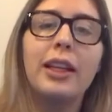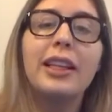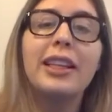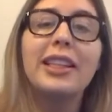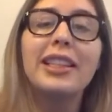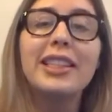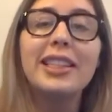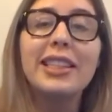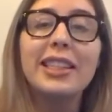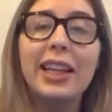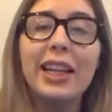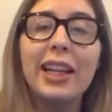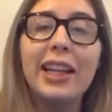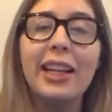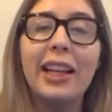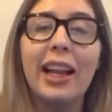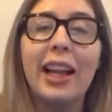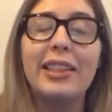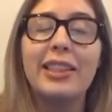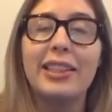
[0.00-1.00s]
Skin
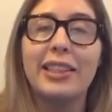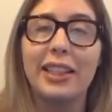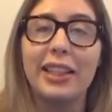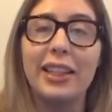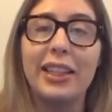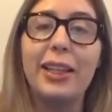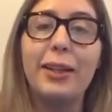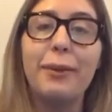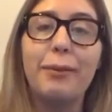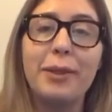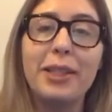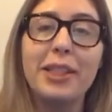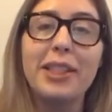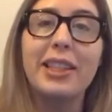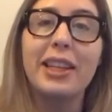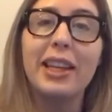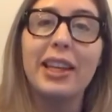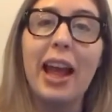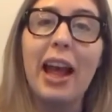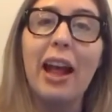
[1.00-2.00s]
cleansing keeps the
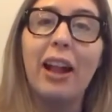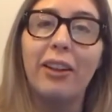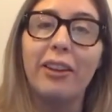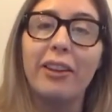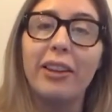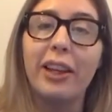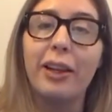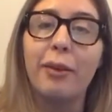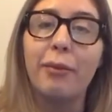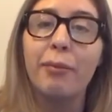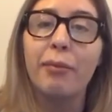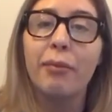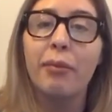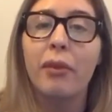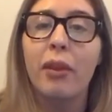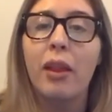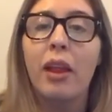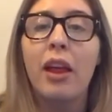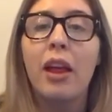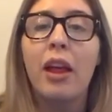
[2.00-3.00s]
skin healthy
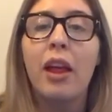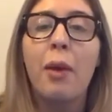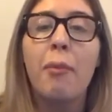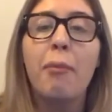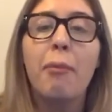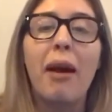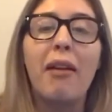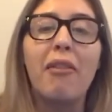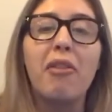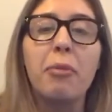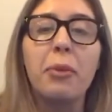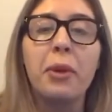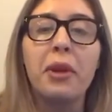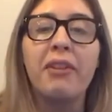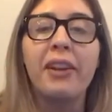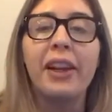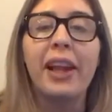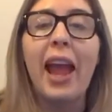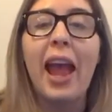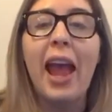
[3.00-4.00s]
by
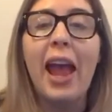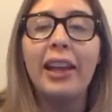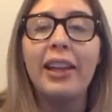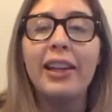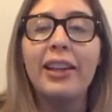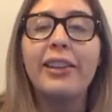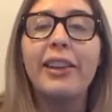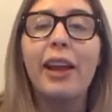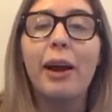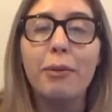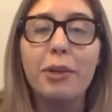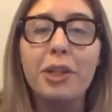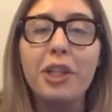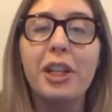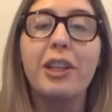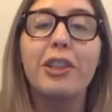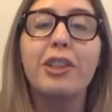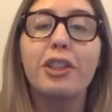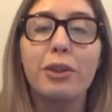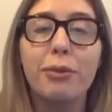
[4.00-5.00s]
removing any
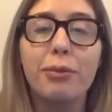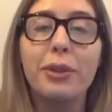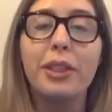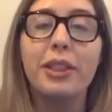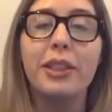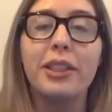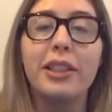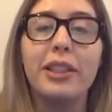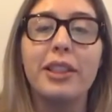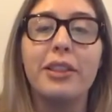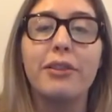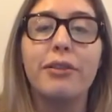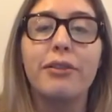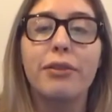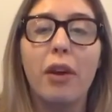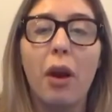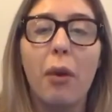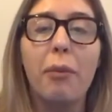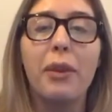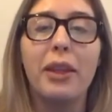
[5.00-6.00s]
damaging substances
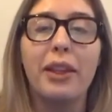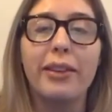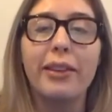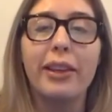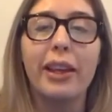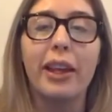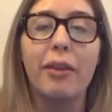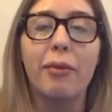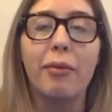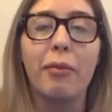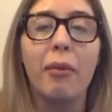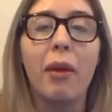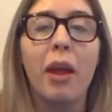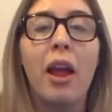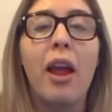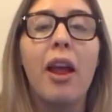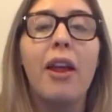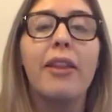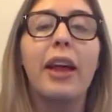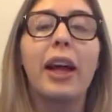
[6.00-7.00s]
from the skin
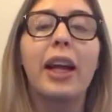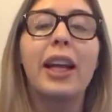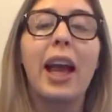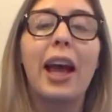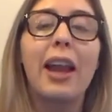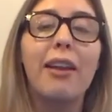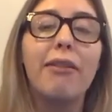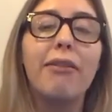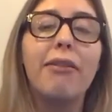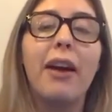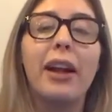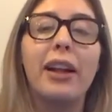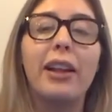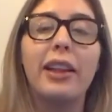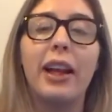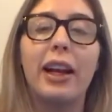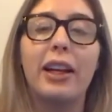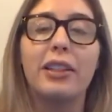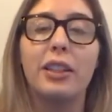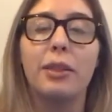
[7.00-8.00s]
that can affect
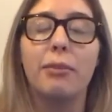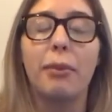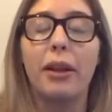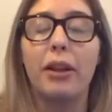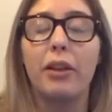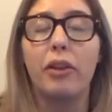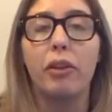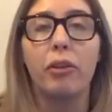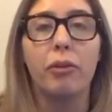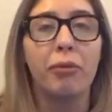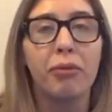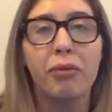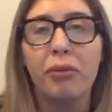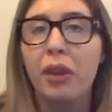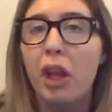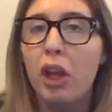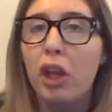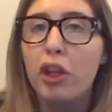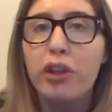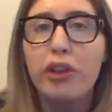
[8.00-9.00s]
the acid mantle,
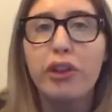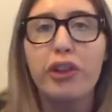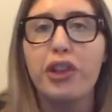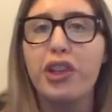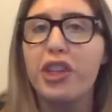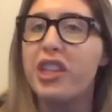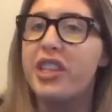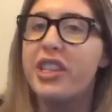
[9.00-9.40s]
such as